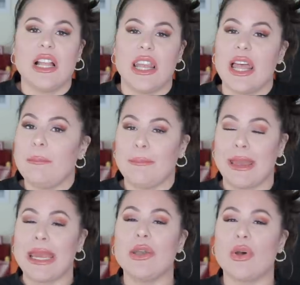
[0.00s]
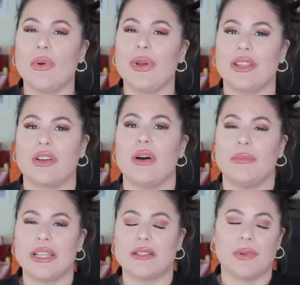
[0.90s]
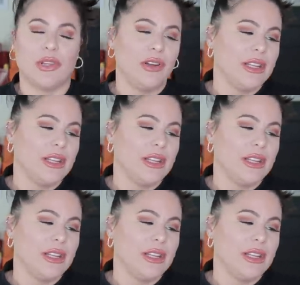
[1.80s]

Let me know in the comments below.